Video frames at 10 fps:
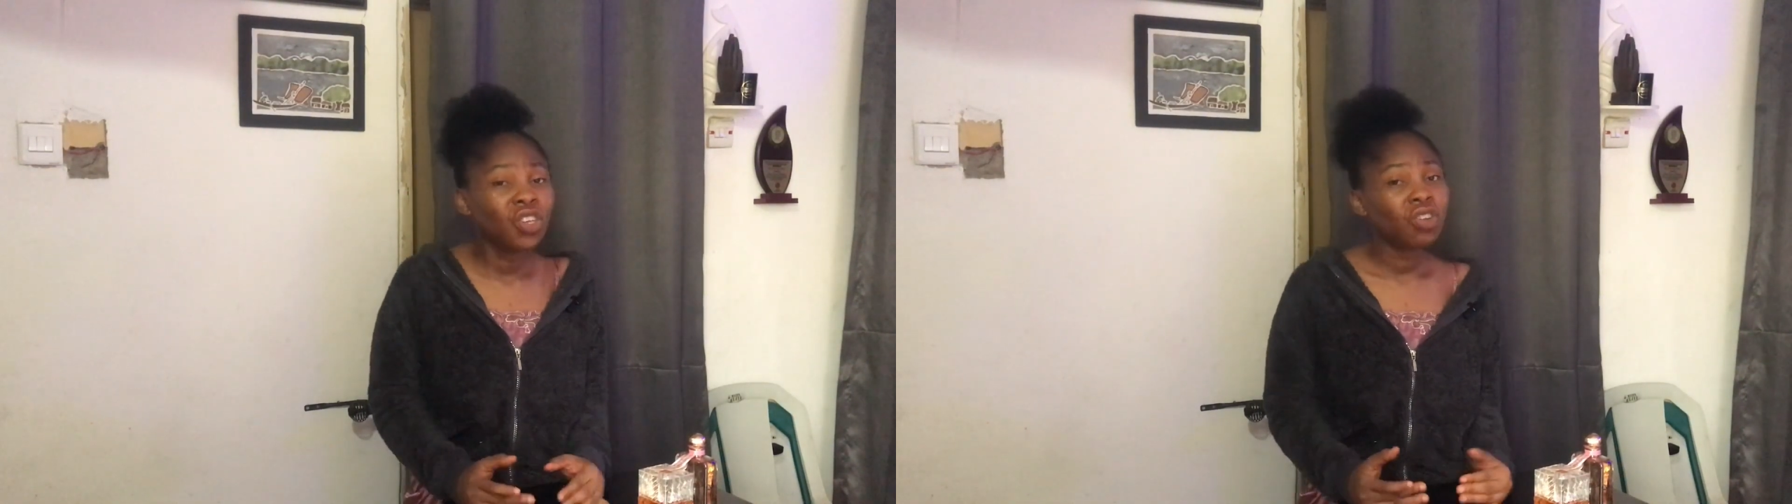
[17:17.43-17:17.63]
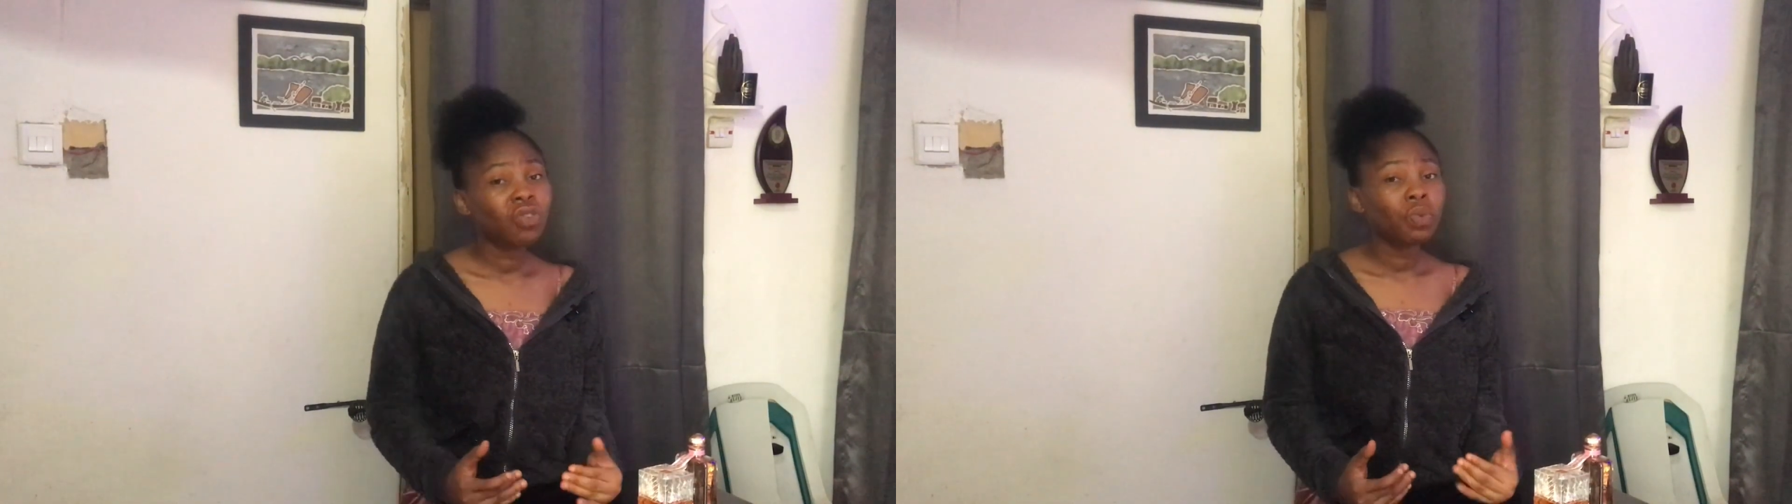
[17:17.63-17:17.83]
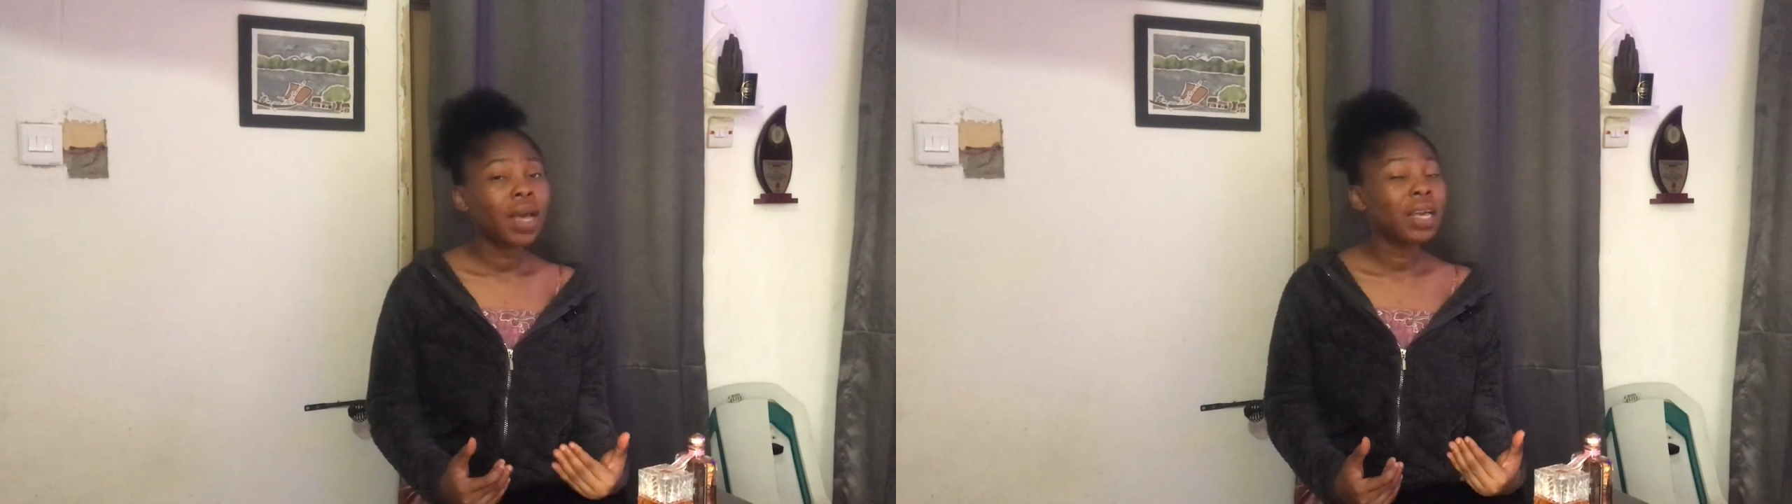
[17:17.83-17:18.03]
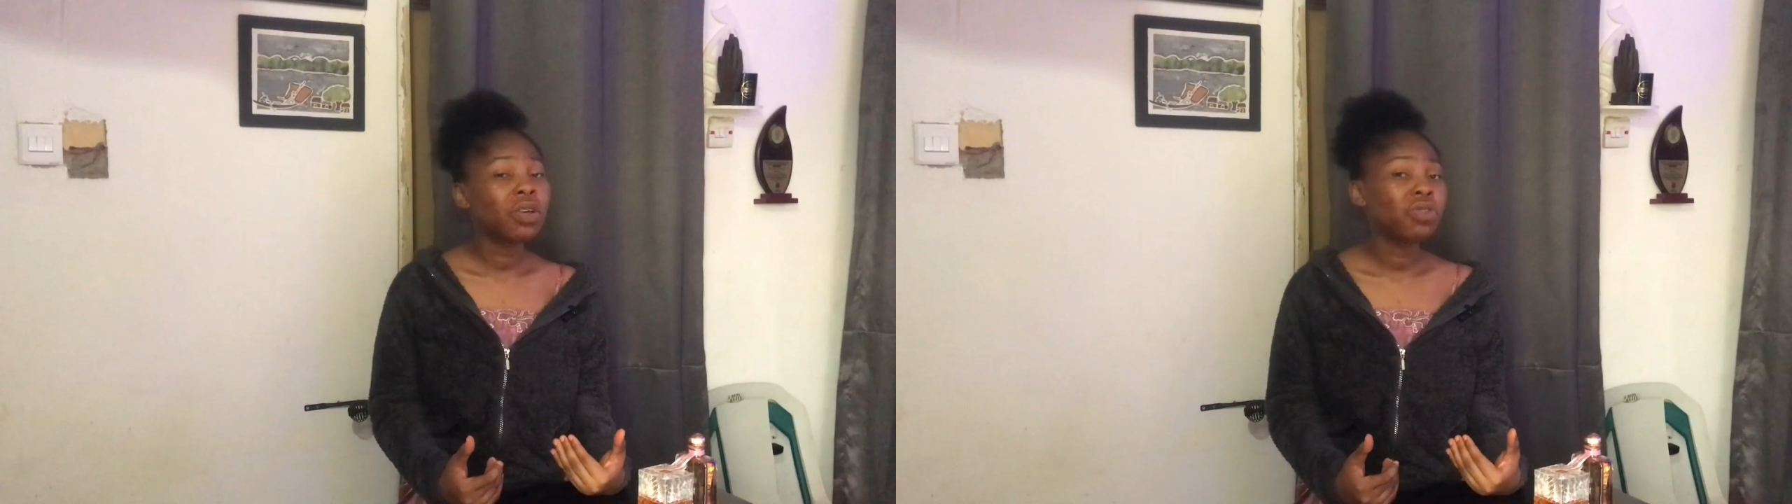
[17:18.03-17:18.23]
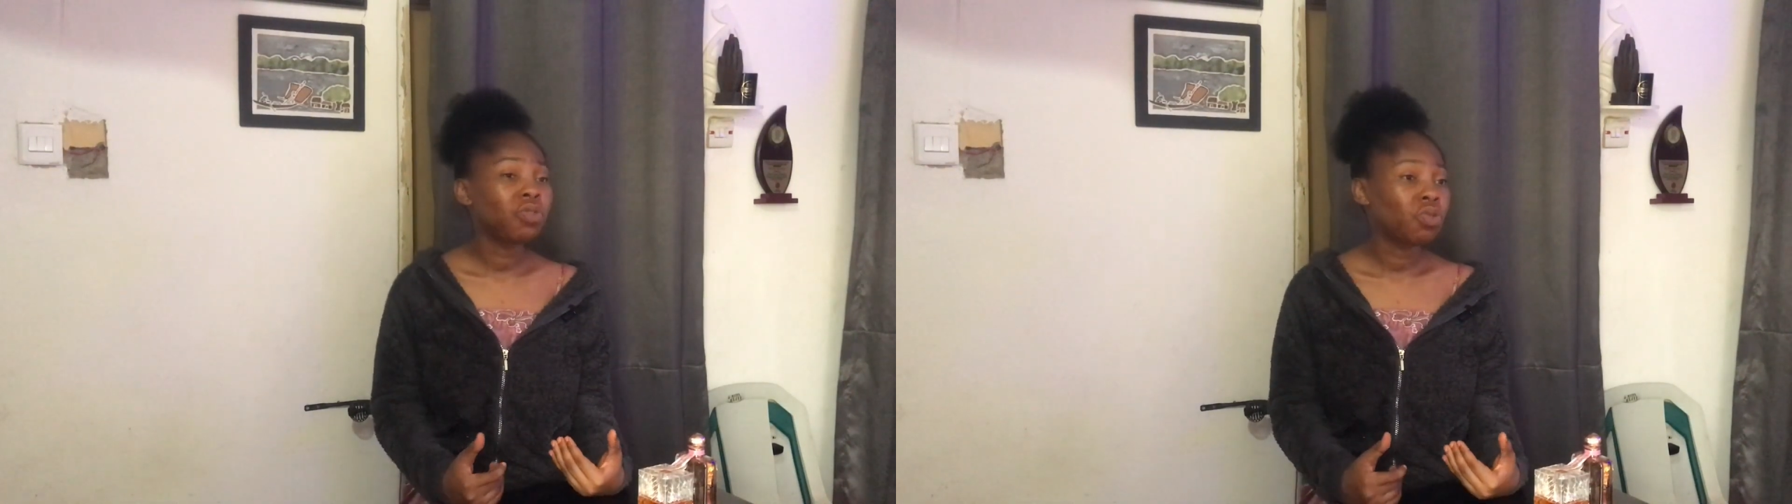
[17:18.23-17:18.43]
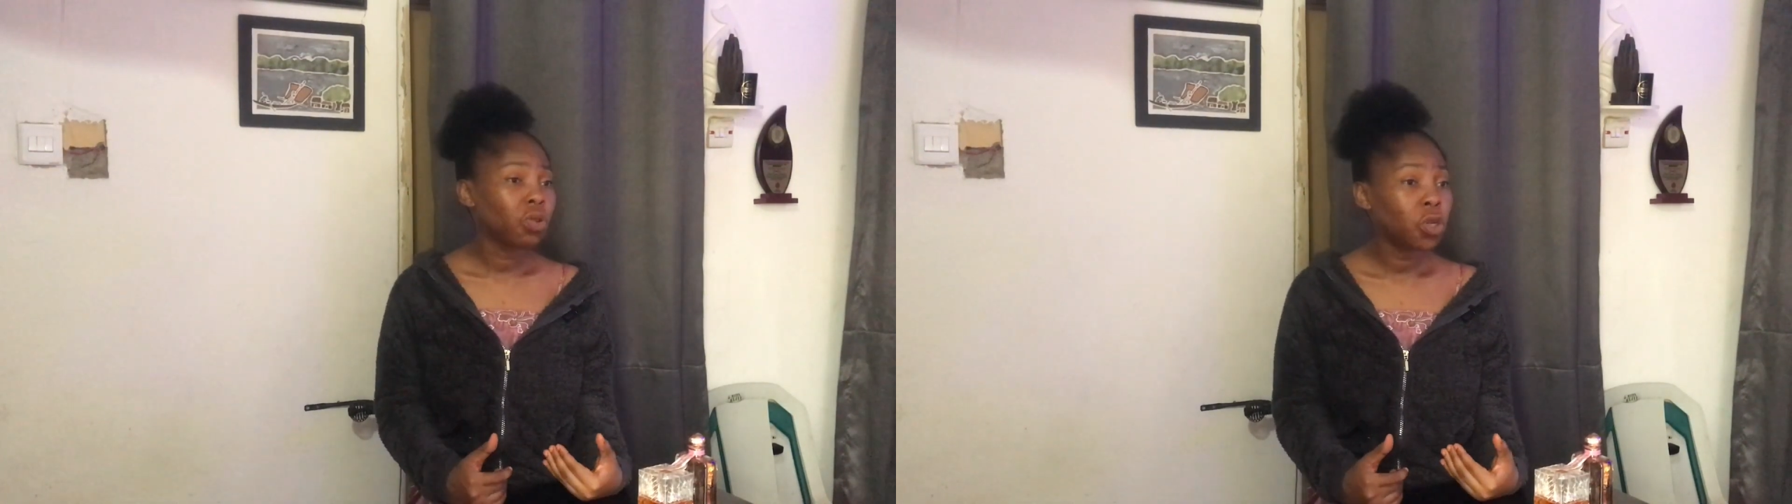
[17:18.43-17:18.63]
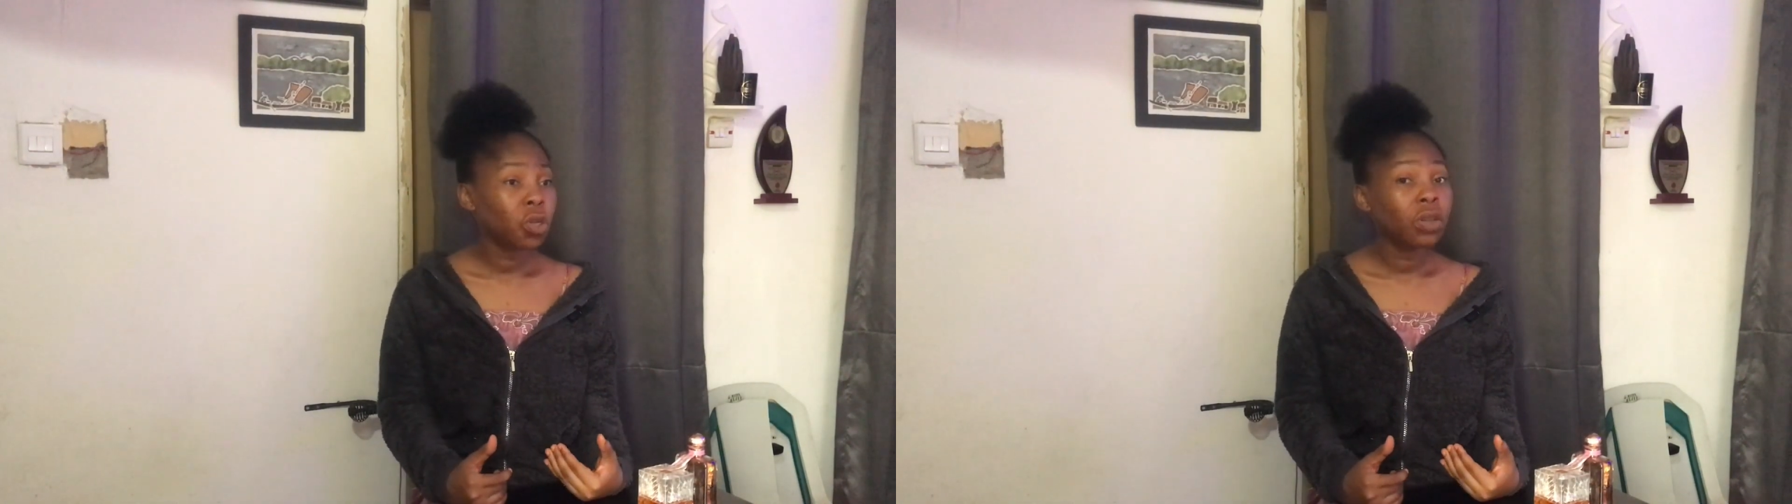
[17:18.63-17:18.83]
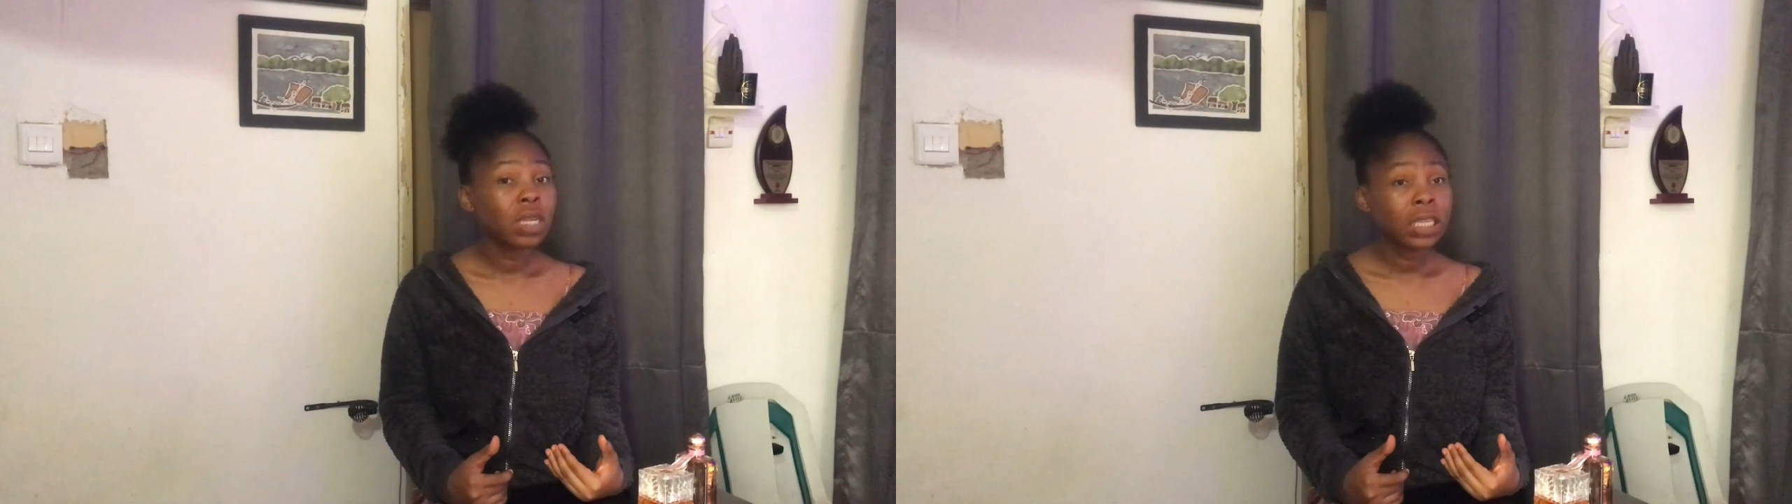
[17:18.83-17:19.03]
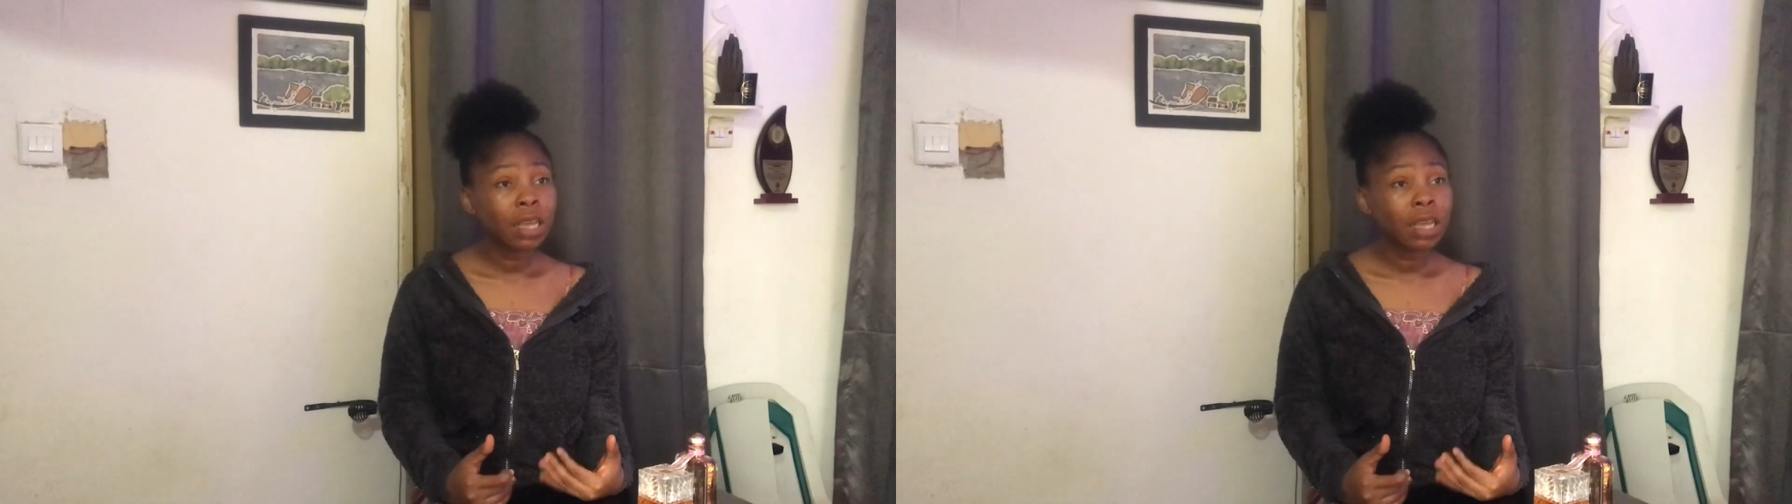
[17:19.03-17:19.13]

Just the way I got the solution in